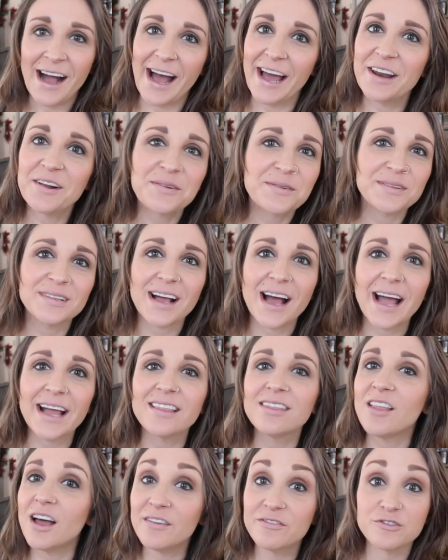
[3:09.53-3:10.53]
I
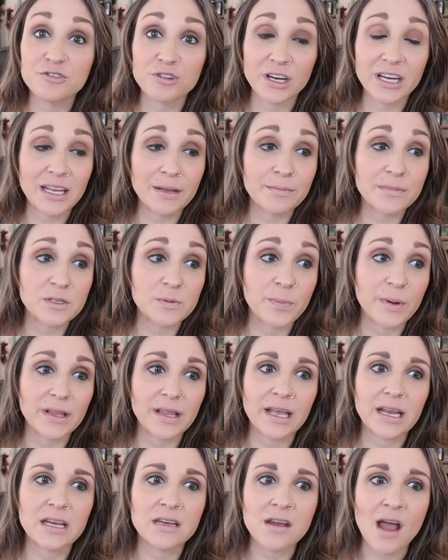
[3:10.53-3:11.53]
love dreams, but
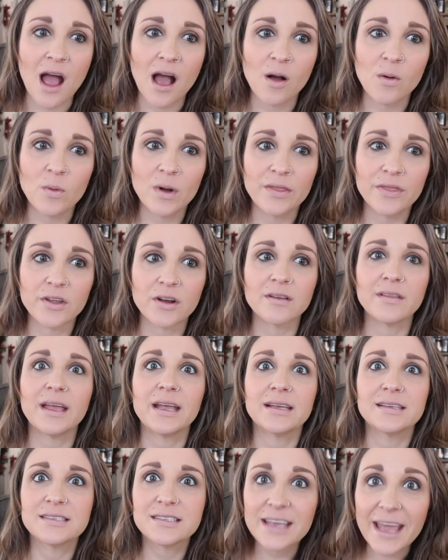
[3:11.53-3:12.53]
like not when they're
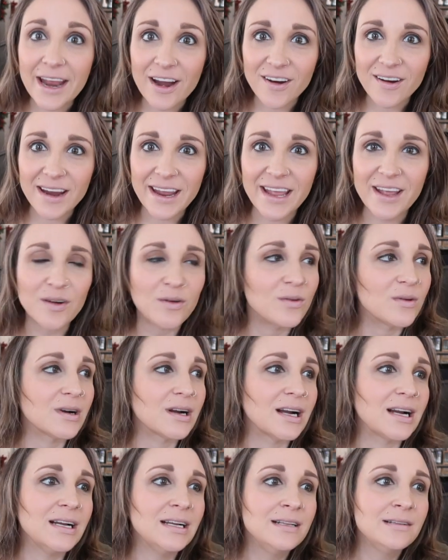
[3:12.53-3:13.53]
like scary
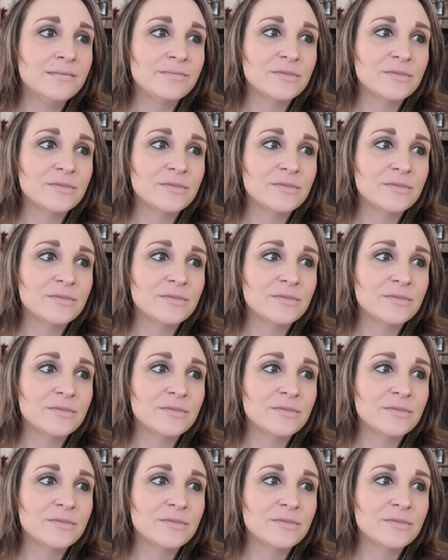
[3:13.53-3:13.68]
or